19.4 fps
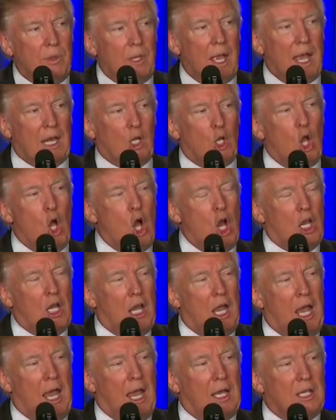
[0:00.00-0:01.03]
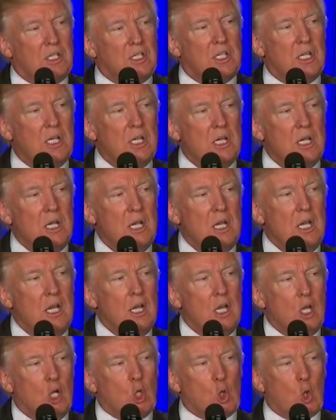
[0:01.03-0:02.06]
at long last,
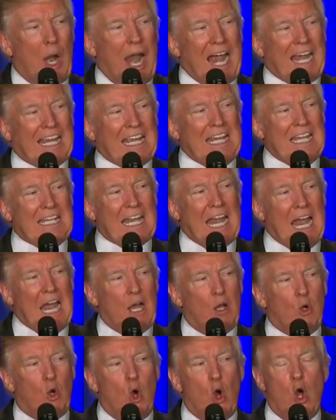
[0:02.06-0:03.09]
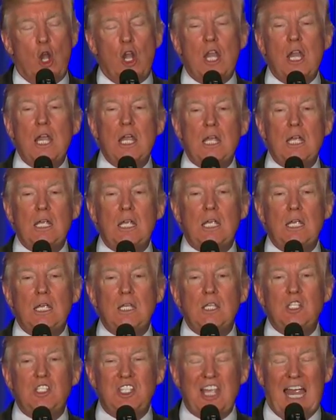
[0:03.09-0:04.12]
cracking down on
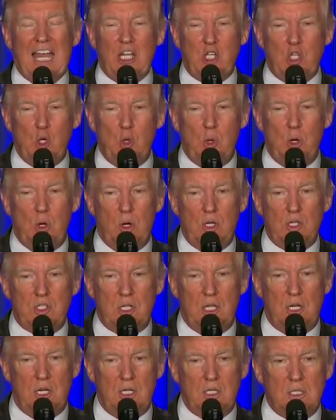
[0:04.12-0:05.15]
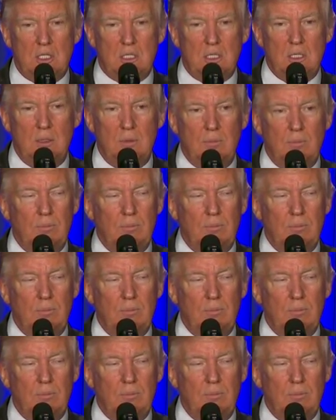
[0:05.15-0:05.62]
sanctuary cities.